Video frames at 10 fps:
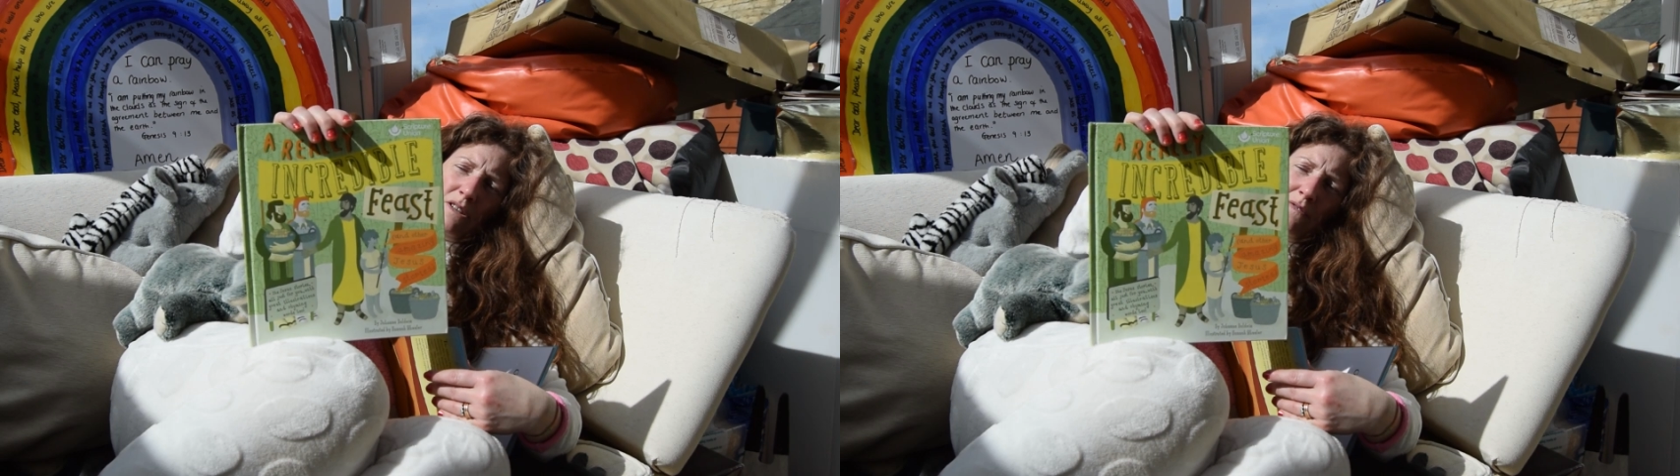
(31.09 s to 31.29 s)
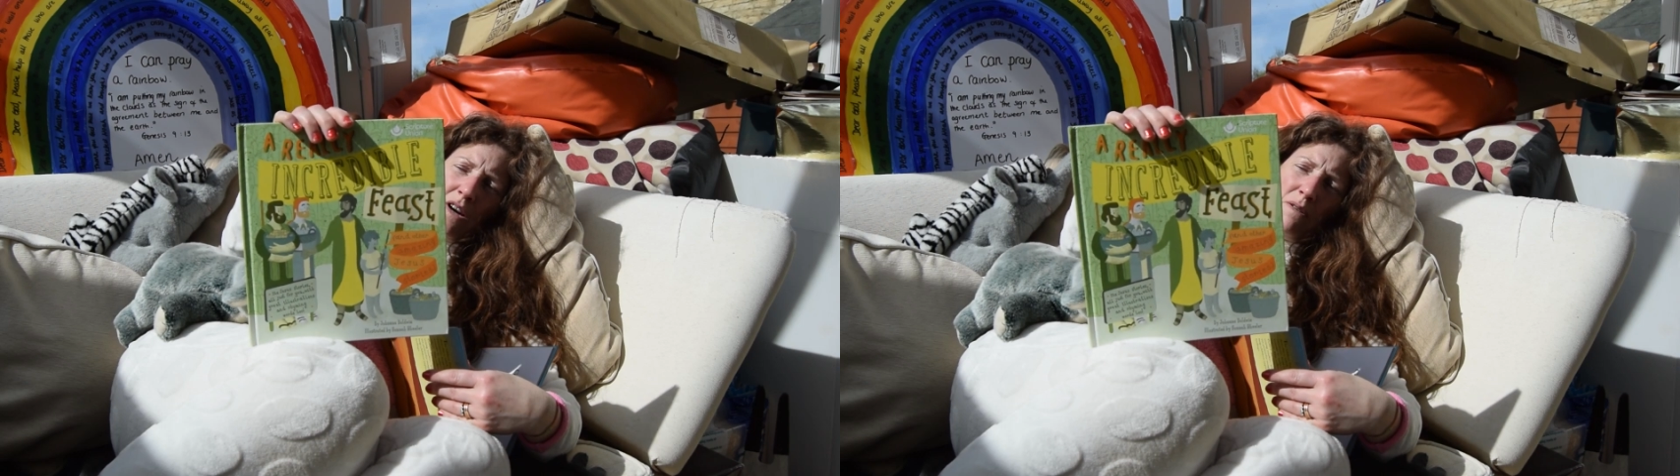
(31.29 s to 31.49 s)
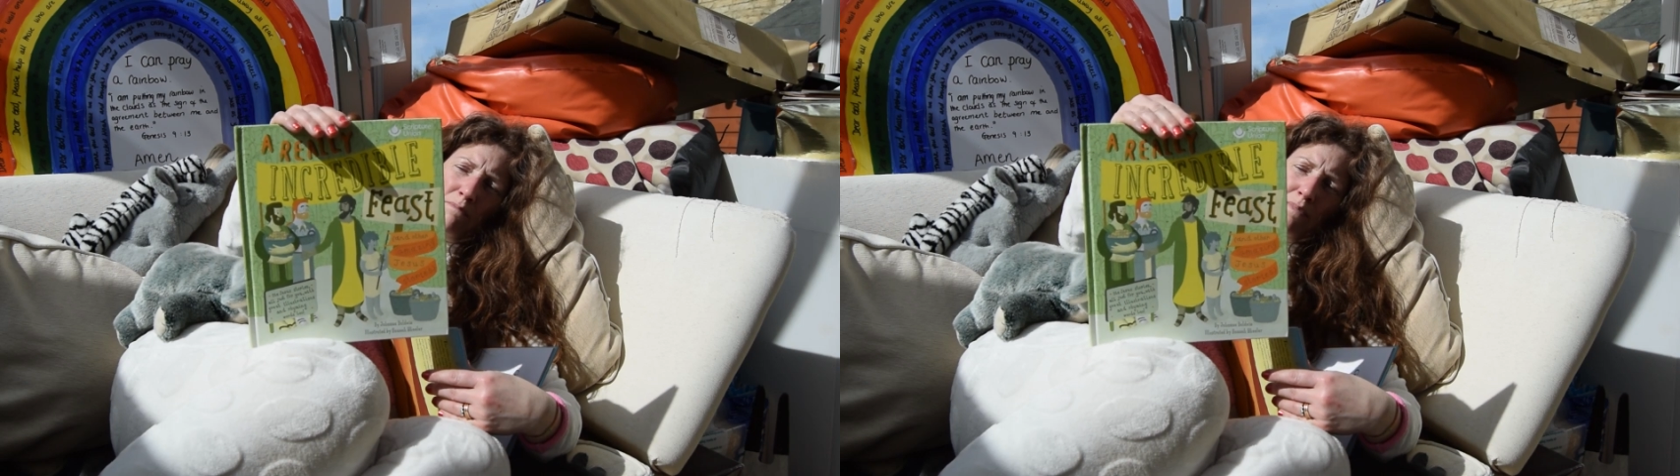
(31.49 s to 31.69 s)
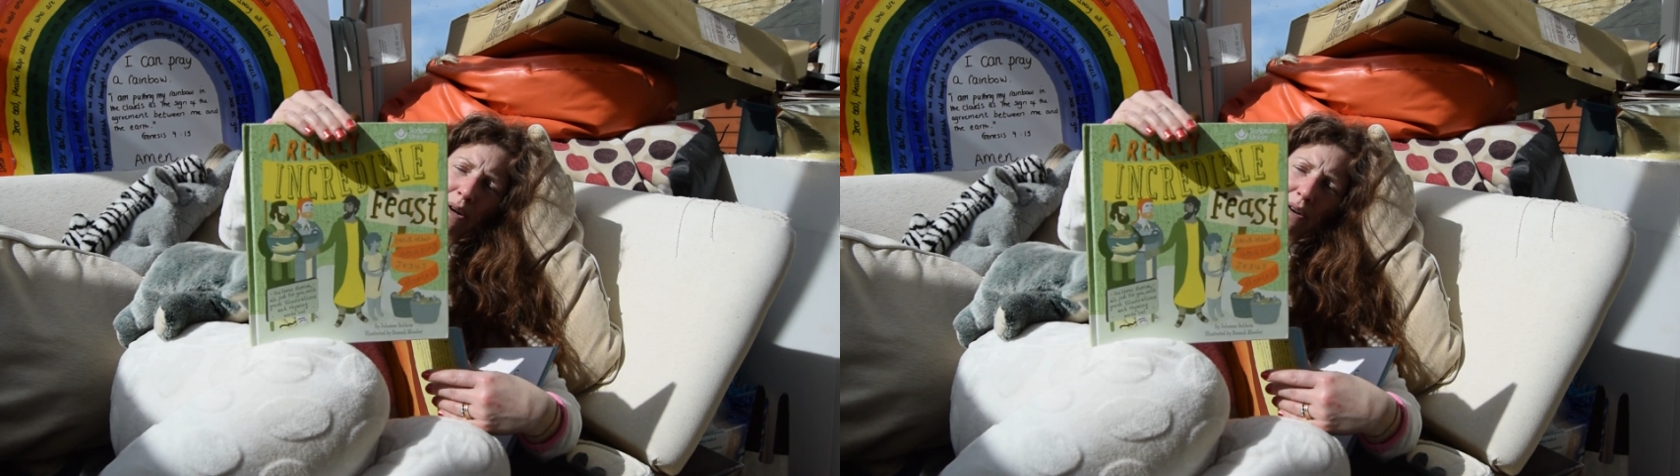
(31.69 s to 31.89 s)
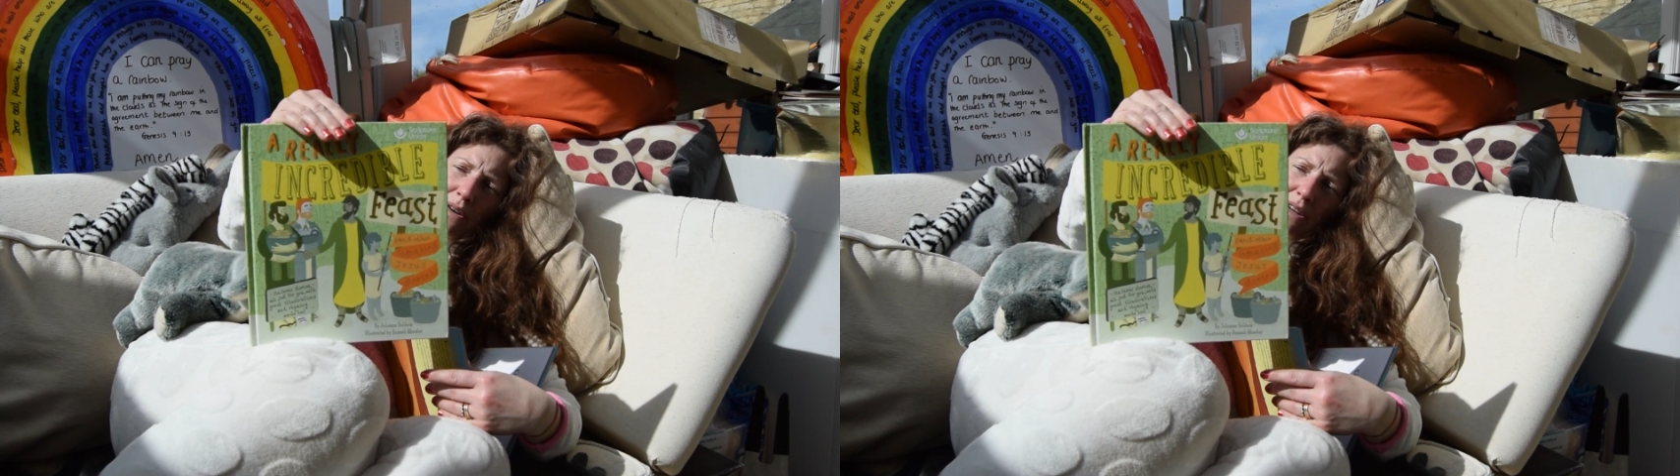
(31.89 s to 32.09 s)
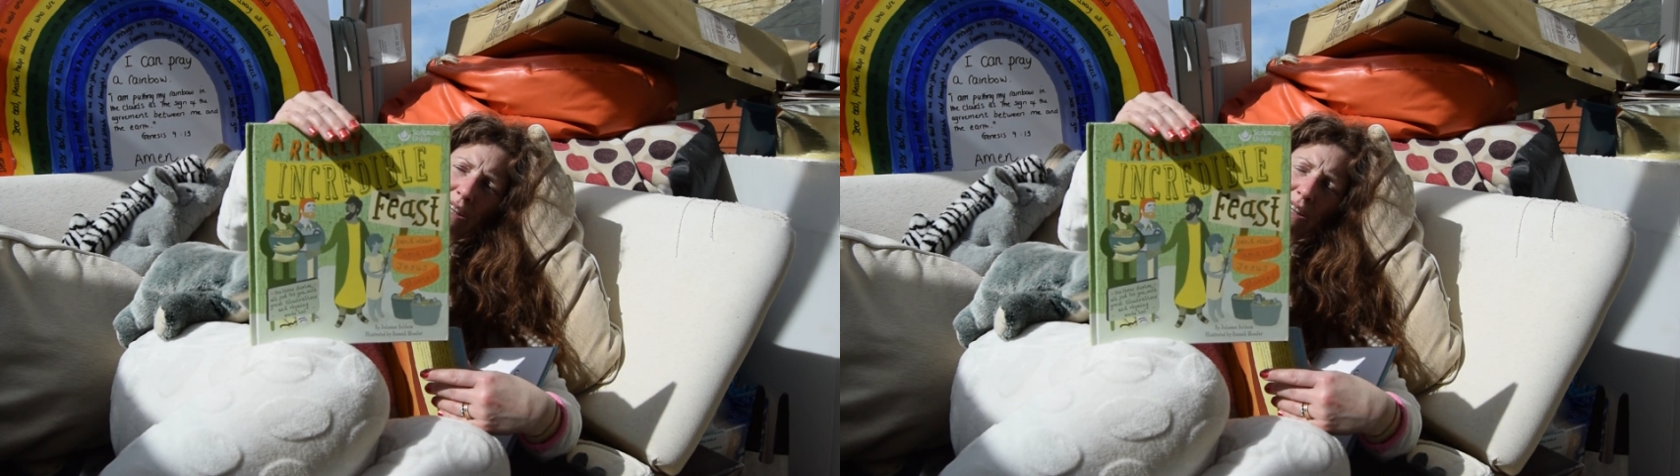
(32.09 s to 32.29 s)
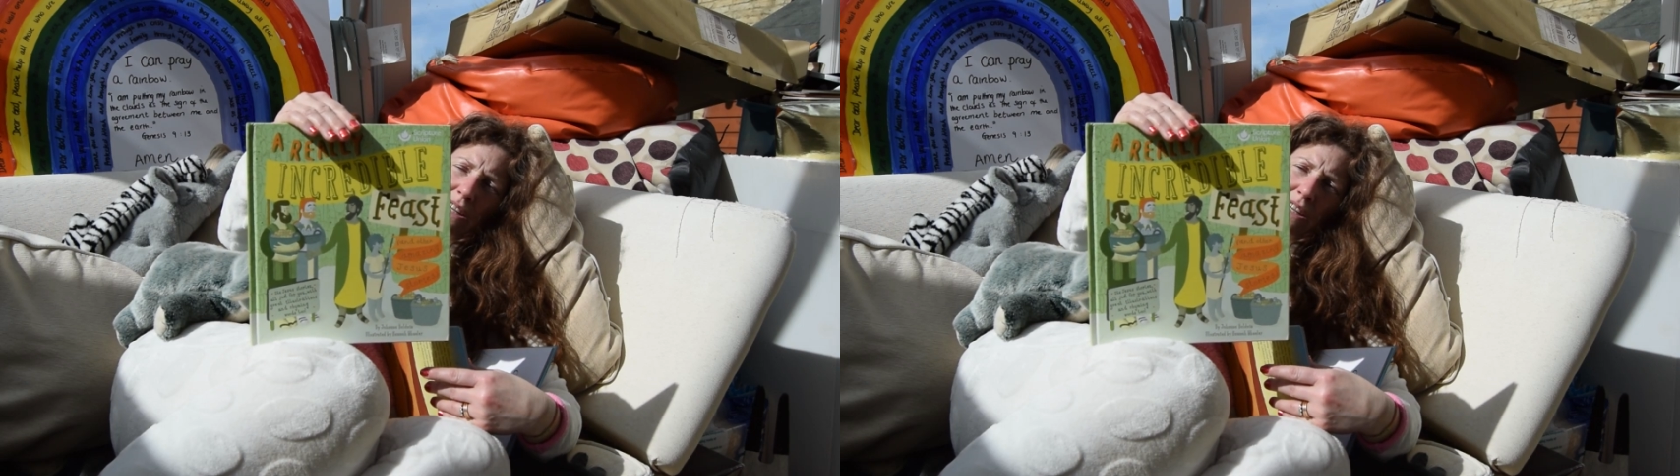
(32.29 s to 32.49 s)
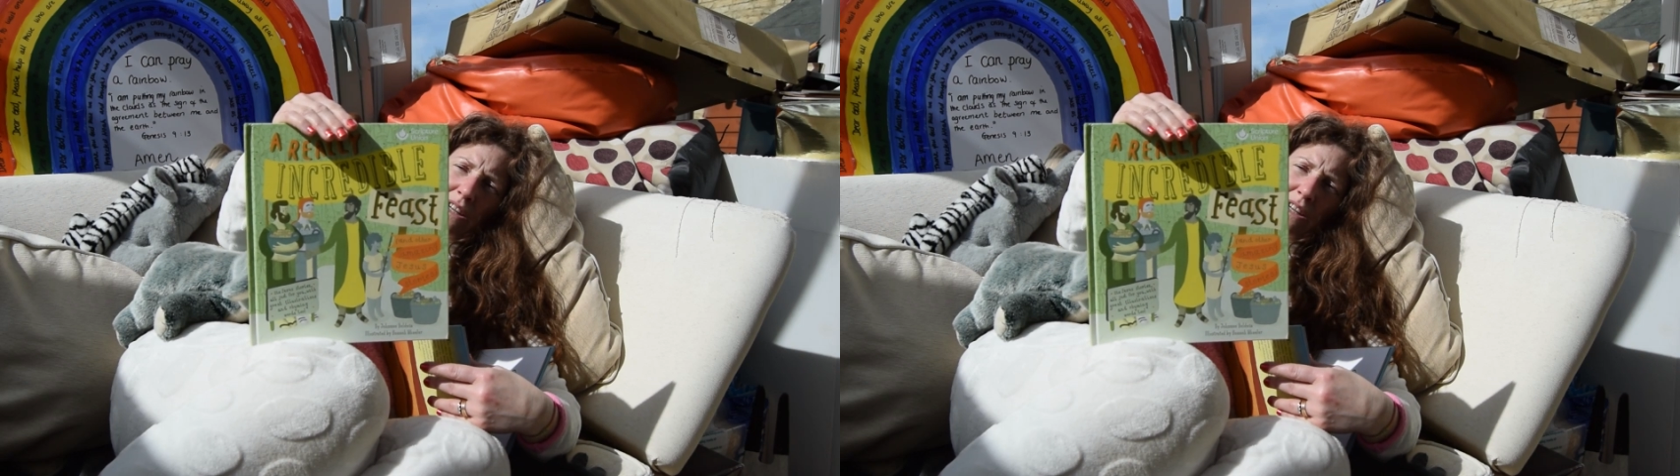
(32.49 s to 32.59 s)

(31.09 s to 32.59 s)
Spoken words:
of our book